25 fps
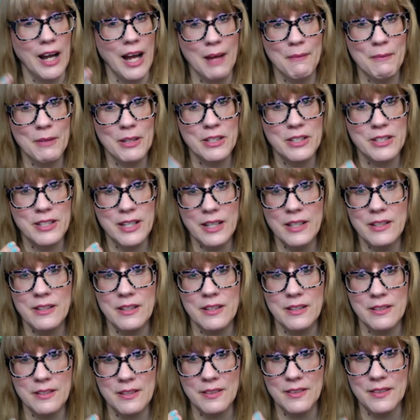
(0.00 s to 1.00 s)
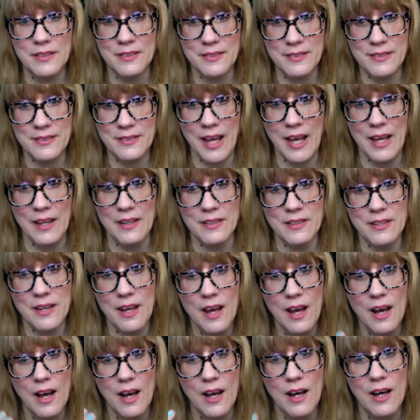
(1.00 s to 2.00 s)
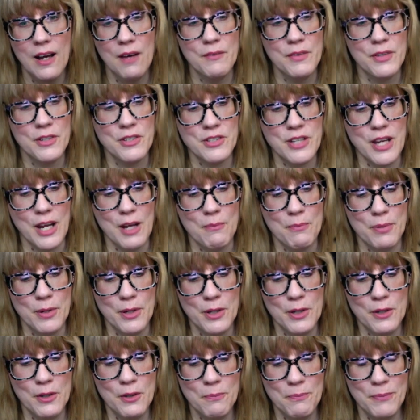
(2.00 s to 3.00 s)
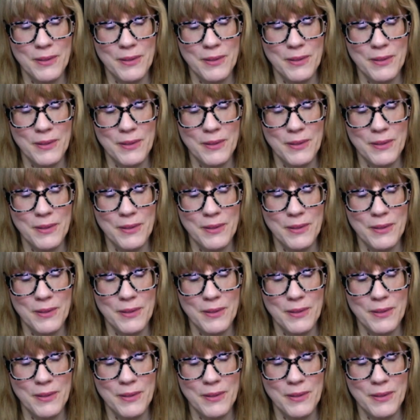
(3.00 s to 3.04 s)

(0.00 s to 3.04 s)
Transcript: I'm addicted to the scent of the shampoo,